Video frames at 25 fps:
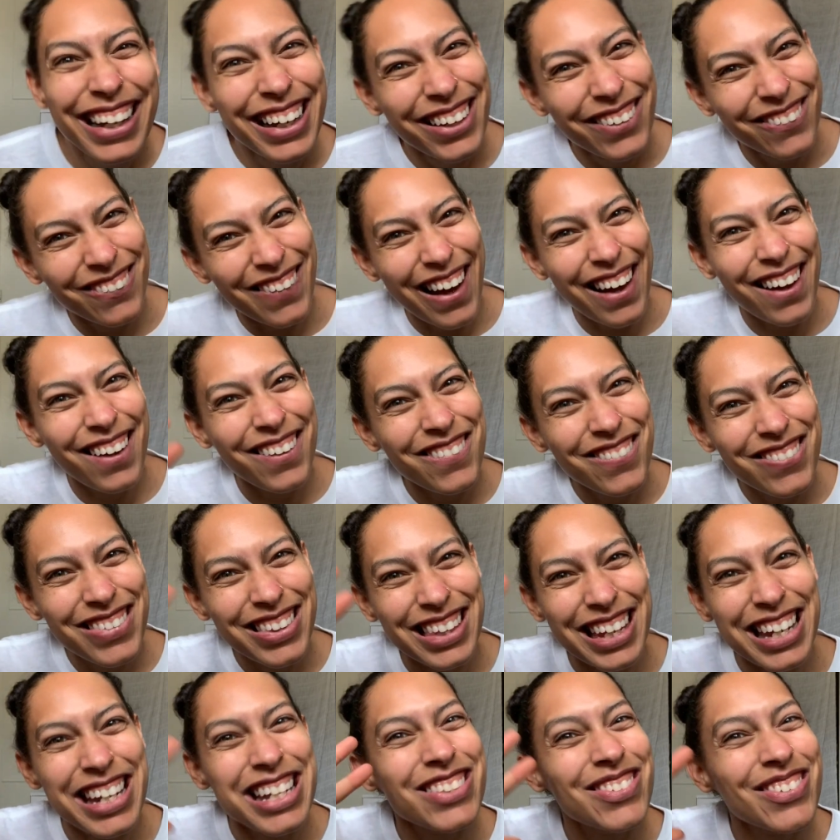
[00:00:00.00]
Well,
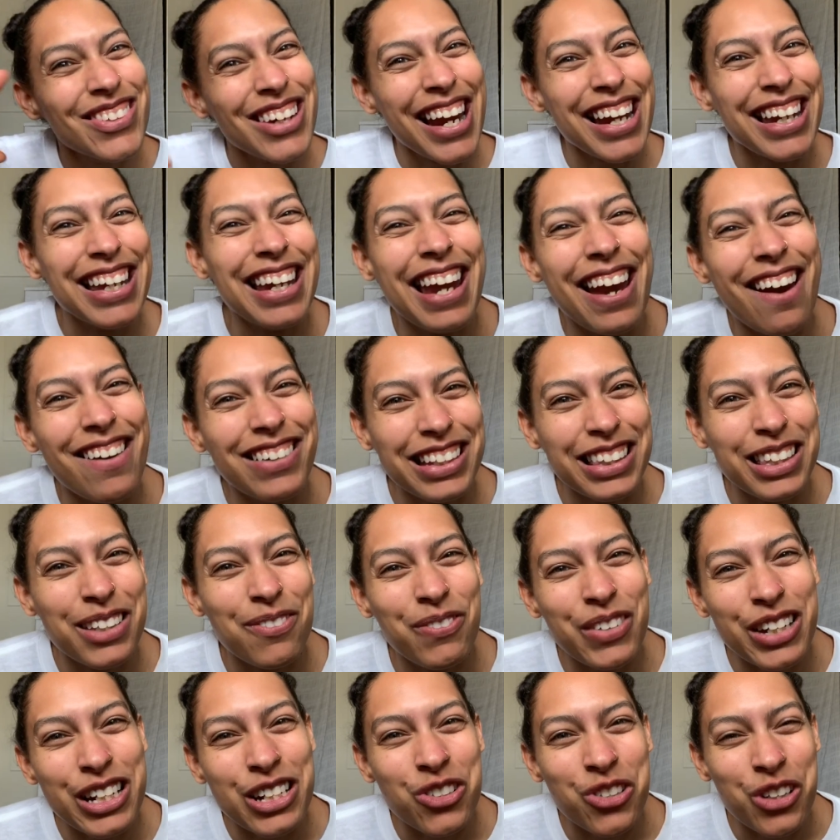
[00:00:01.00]
thanks for hanging out at the
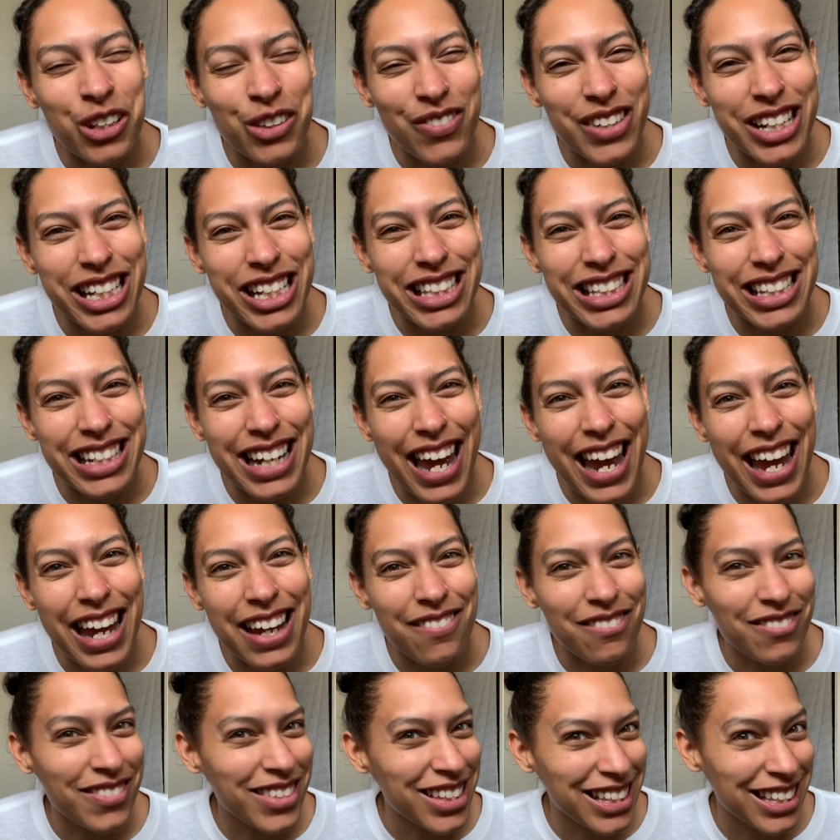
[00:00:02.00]
beach with me today.
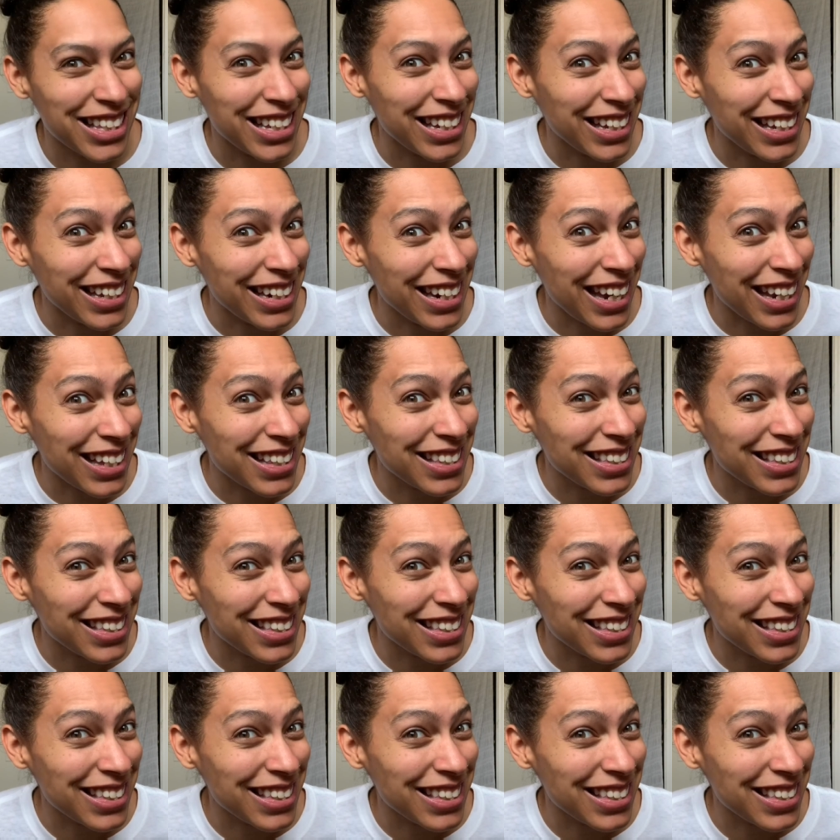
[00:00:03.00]
See you next